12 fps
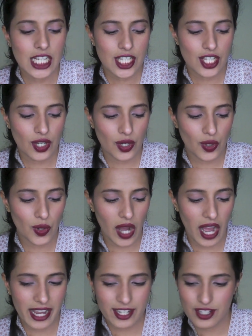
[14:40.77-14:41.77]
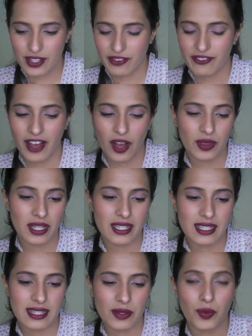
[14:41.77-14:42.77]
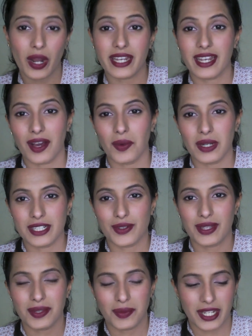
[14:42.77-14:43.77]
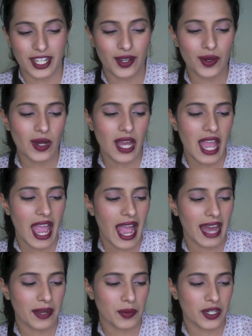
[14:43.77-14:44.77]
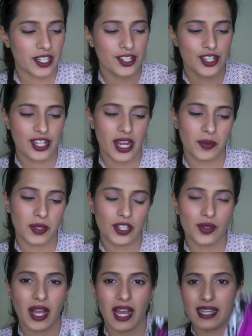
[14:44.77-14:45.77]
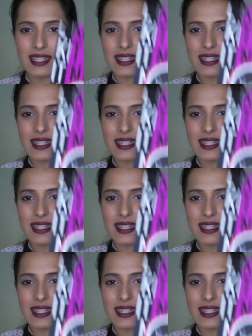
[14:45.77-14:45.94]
So I just found this right now while doing the video, and I wanted to share with you guys